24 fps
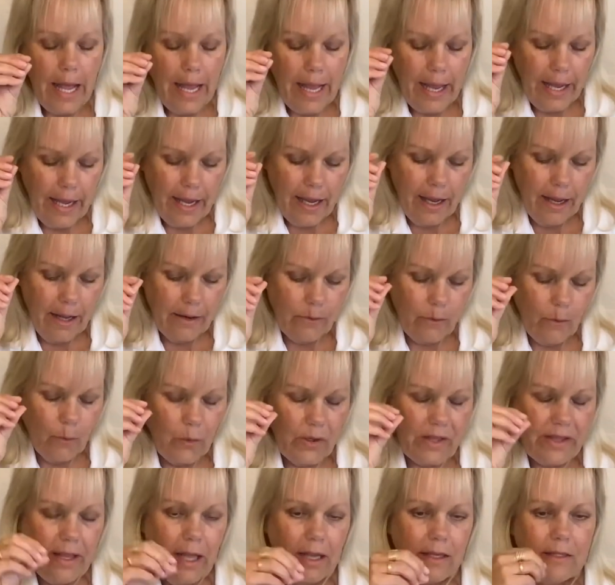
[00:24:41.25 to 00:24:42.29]
and
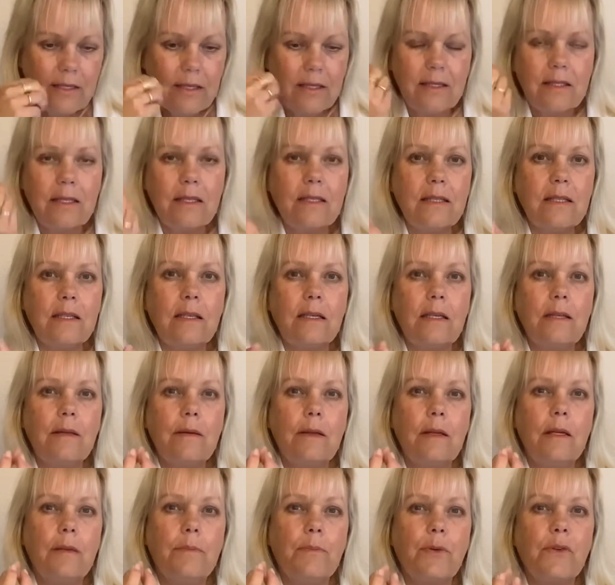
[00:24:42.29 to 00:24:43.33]
what that does is
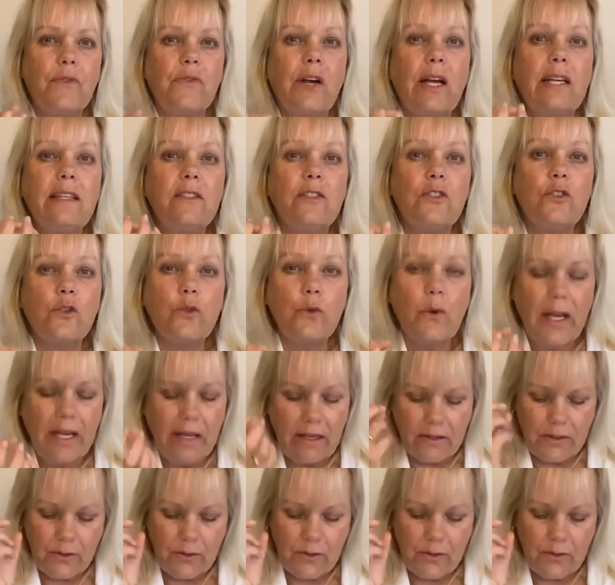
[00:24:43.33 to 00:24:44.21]
it provides strength.